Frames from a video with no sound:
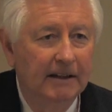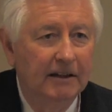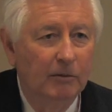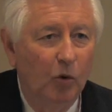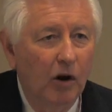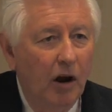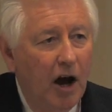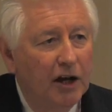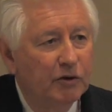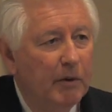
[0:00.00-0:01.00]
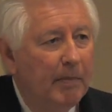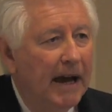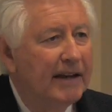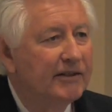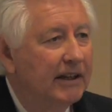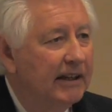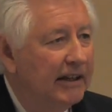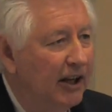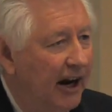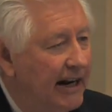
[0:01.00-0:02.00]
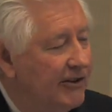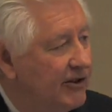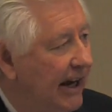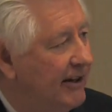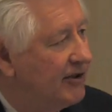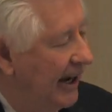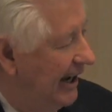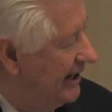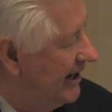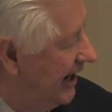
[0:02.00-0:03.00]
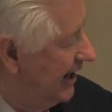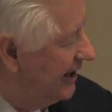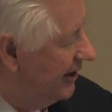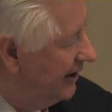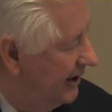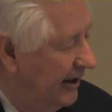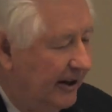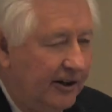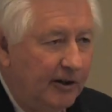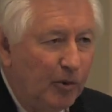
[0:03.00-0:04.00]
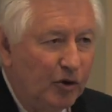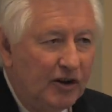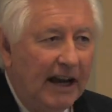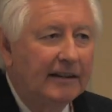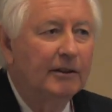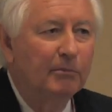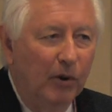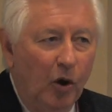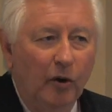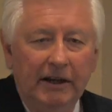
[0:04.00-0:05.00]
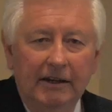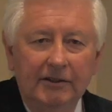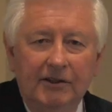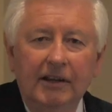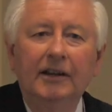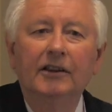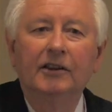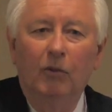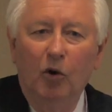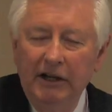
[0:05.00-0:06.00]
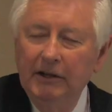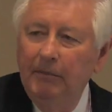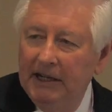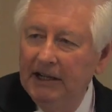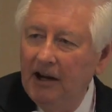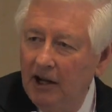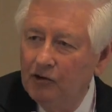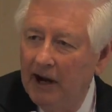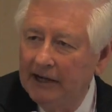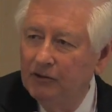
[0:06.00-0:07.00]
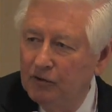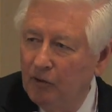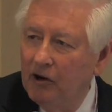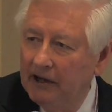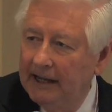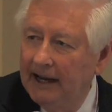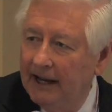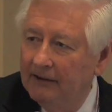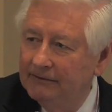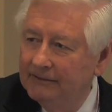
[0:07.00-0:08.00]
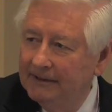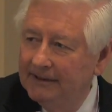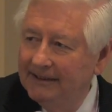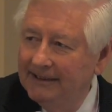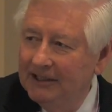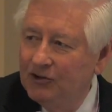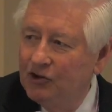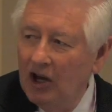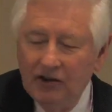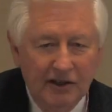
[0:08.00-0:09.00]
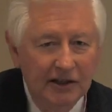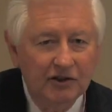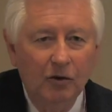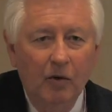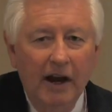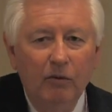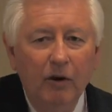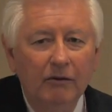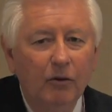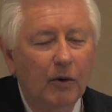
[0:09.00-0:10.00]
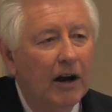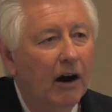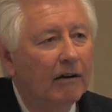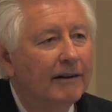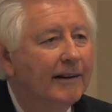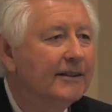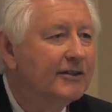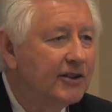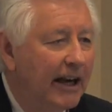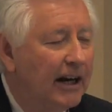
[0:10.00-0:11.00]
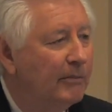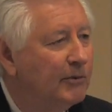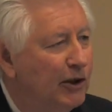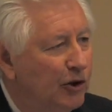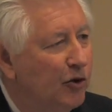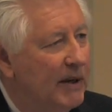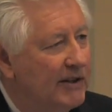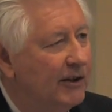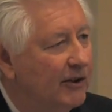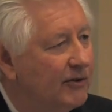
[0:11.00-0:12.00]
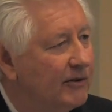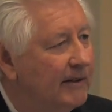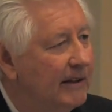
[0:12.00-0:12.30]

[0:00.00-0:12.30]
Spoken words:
The more laws we pass in the United States and in Canada to protect employees, the more independent contractors we're going to have. It just is the way we are set up to do business.